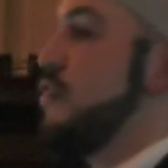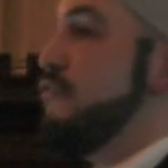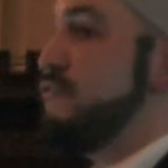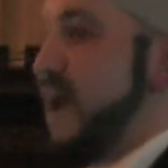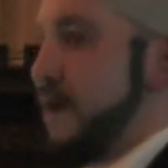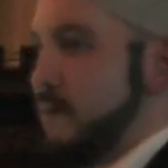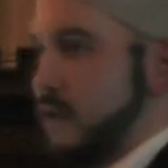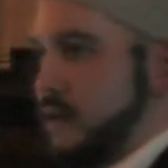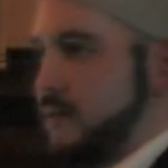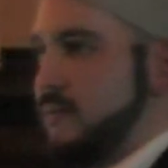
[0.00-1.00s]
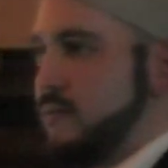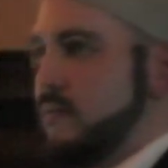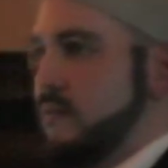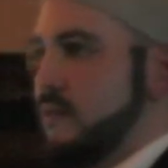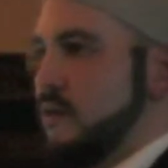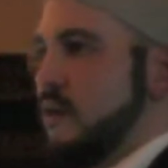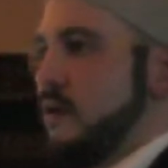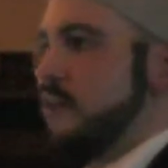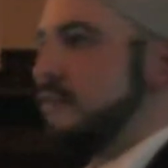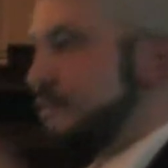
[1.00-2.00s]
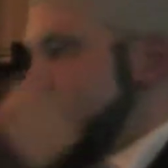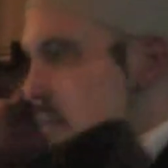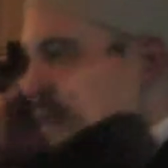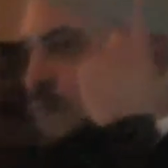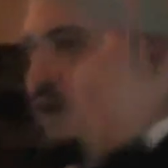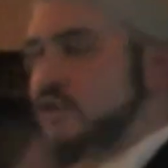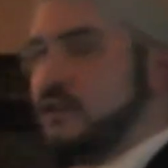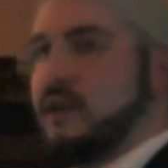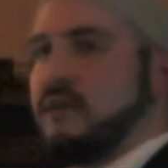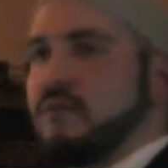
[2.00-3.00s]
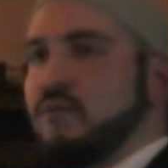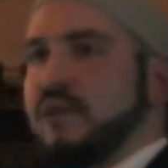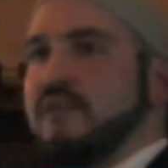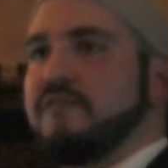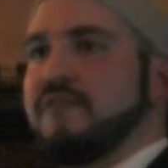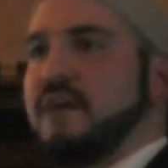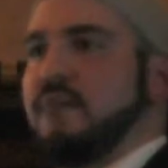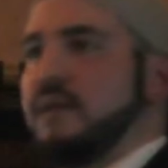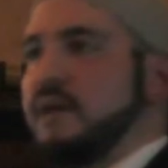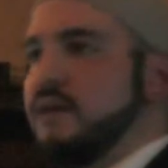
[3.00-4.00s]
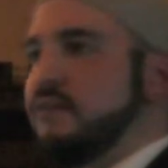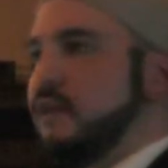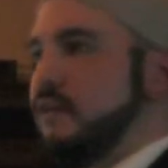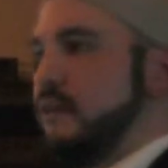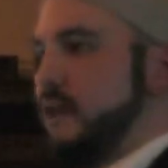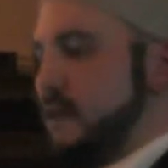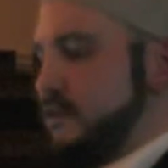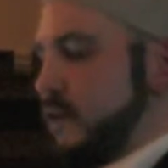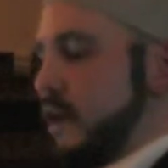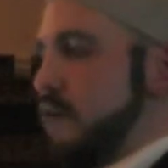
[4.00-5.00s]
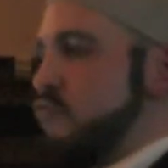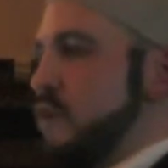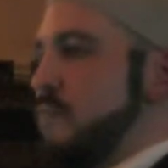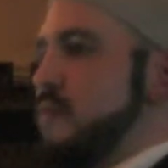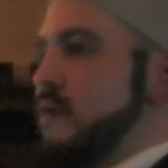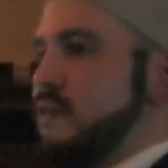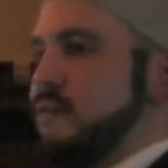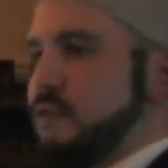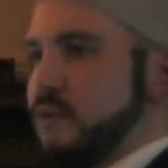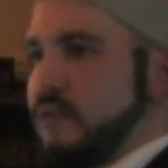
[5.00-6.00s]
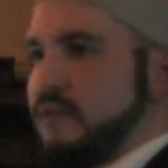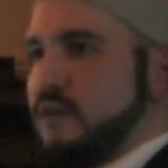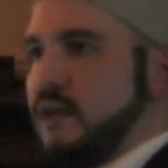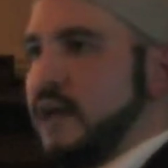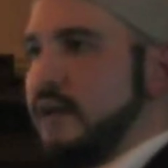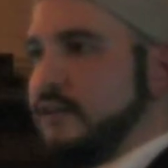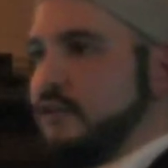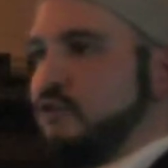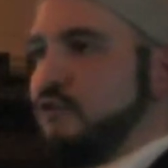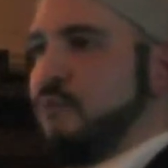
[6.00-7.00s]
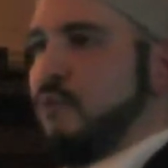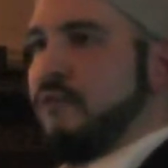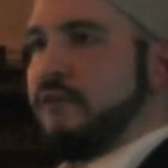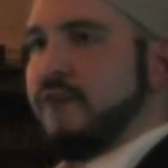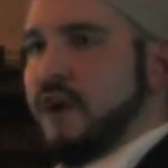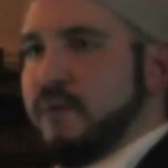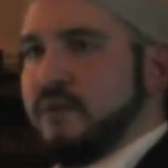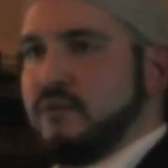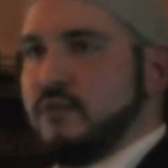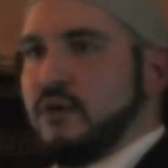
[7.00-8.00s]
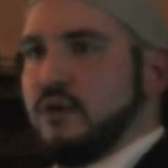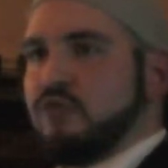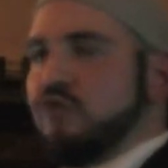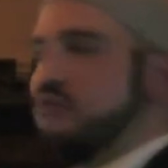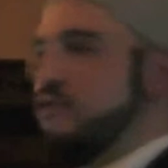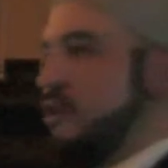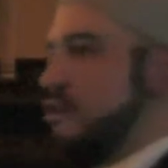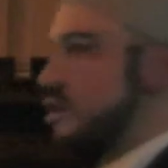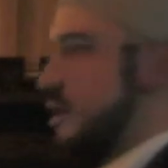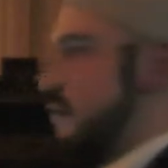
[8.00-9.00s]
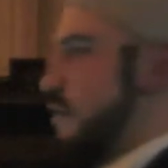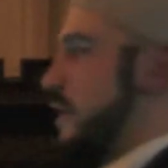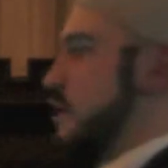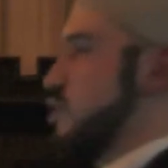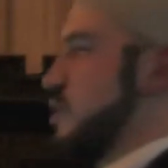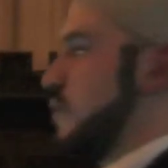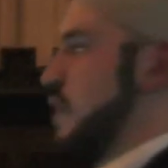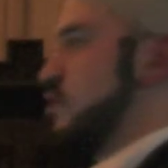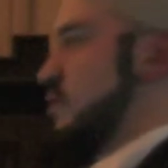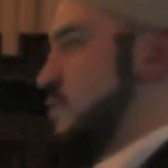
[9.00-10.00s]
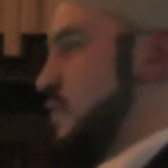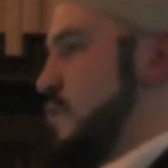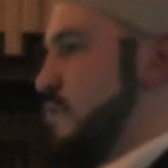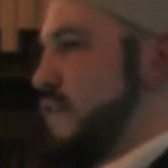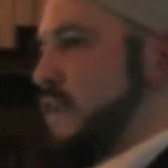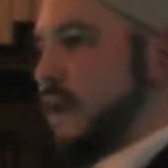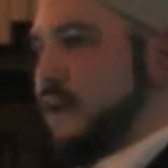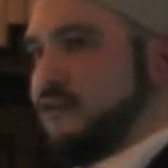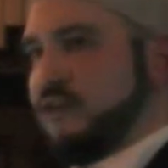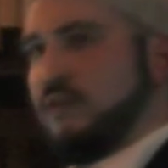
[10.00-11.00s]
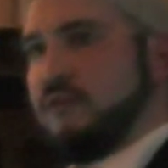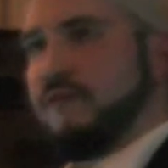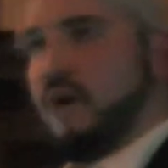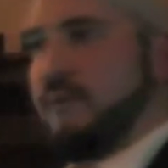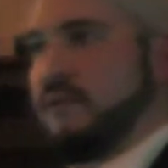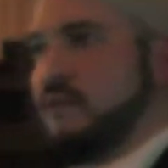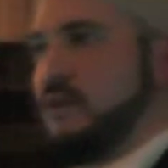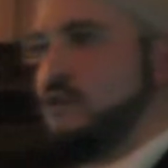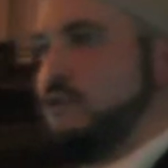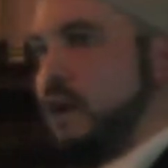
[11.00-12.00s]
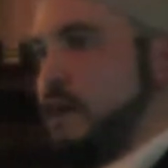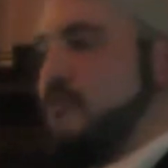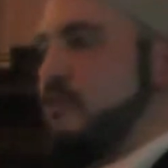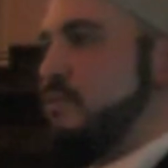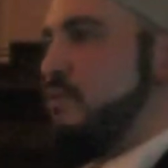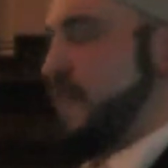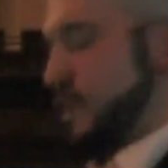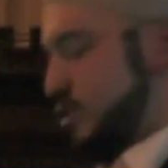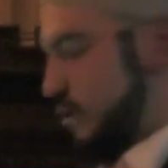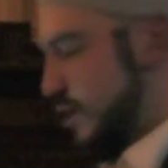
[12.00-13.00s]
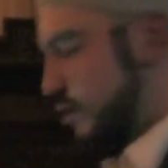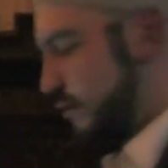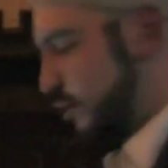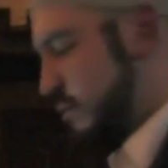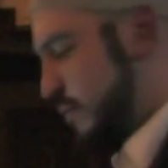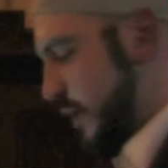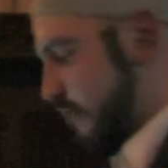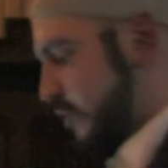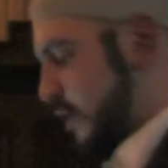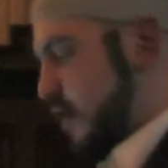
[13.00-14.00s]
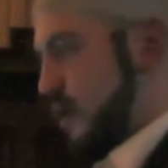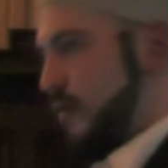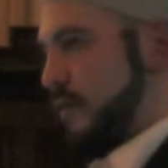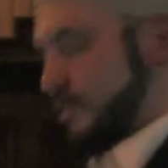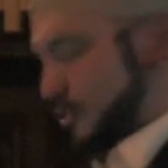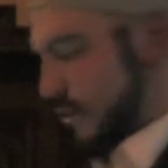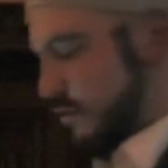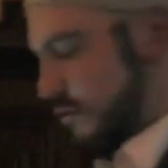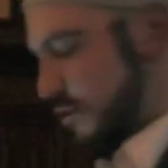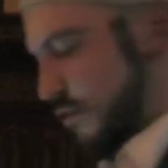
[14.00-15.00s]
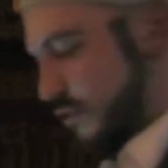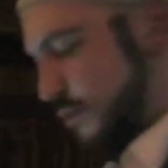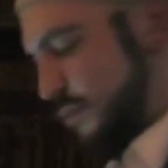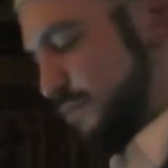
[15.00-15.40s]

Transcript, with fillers: the family. Because if you think about it rationally, what is a family? It is a reproductive unit. It has a supportive environment to nurture the next generation, provide a secure environment to help support the next generation of human beings coming into existence.